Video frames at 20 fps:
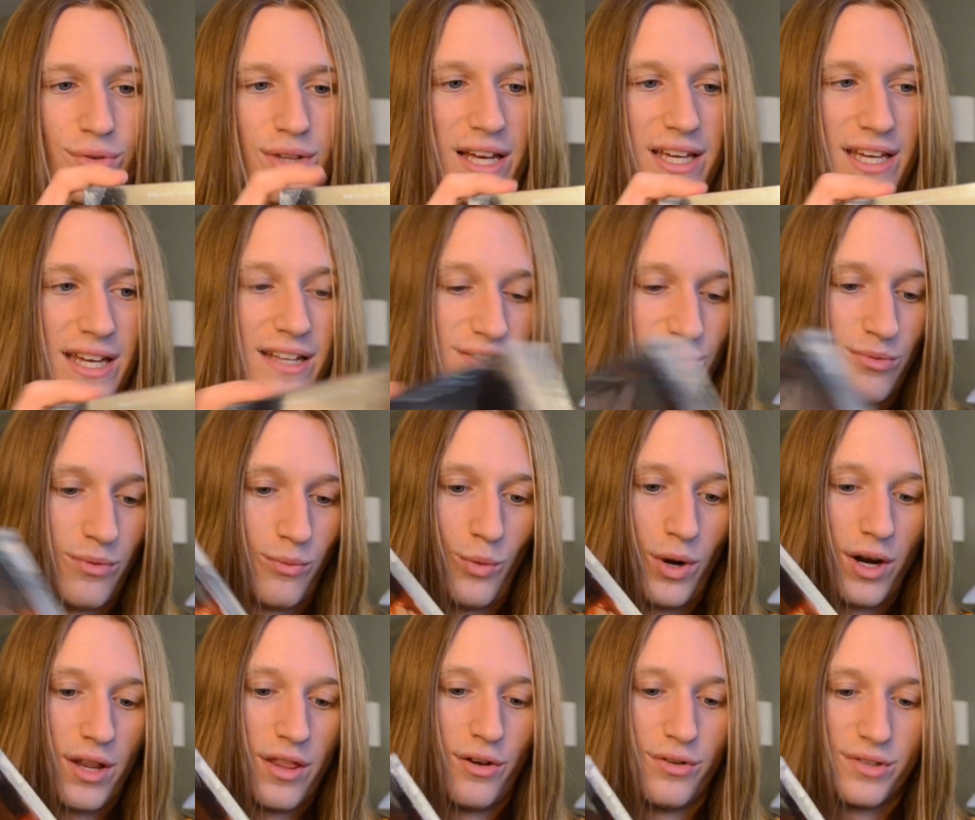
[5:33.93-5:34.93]
like, it's
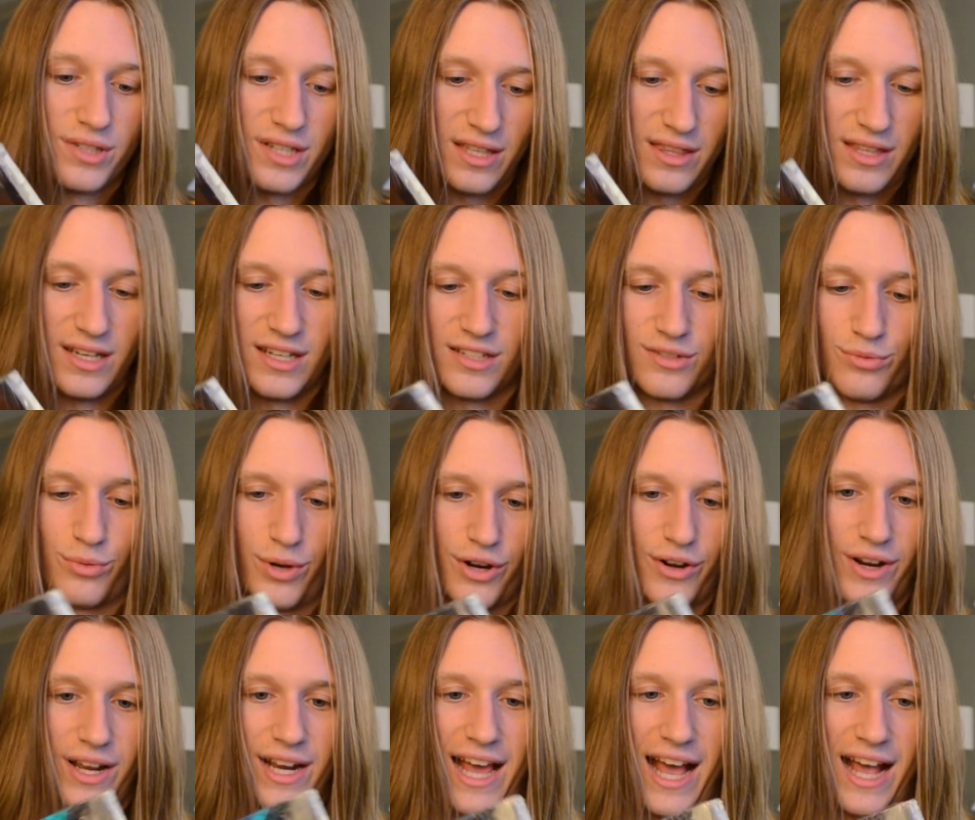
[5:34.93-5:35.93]
one of those like this
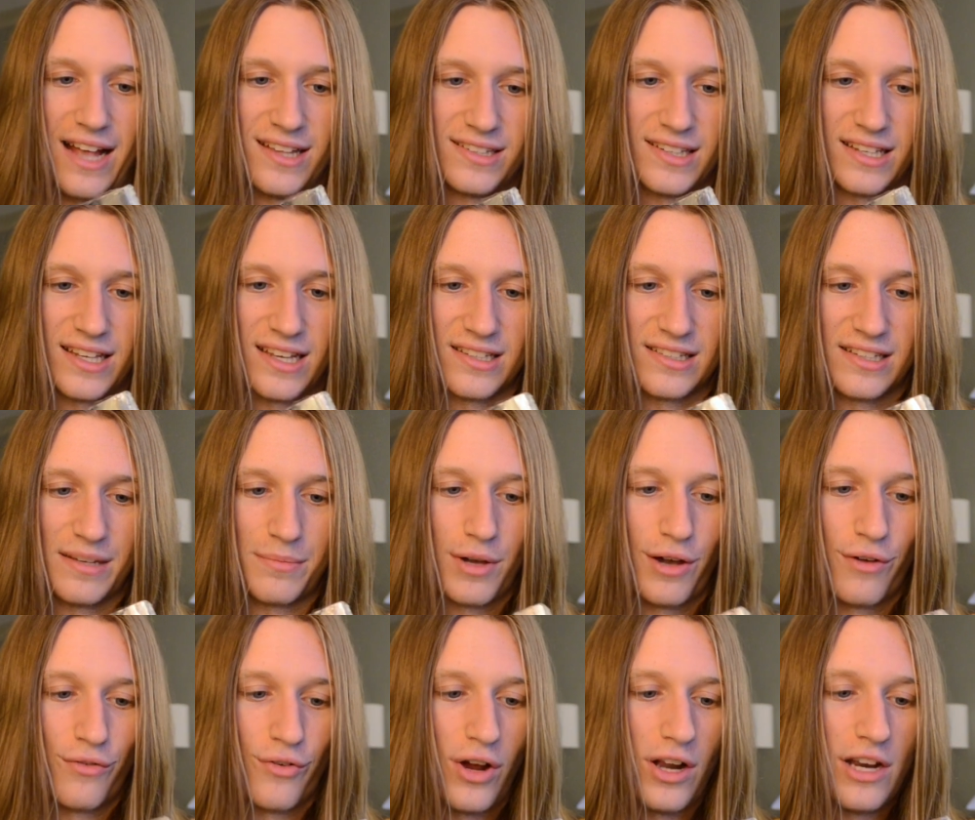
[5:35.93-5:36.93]
where it has, like, a
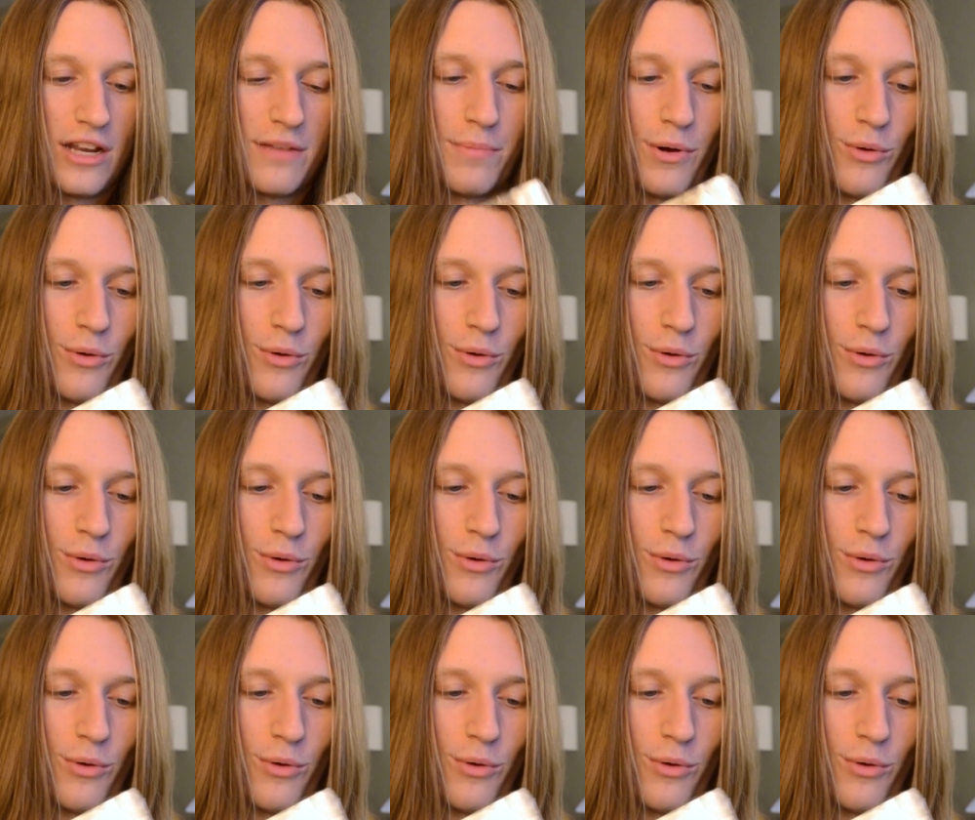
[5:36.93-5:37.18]
slipcover on it.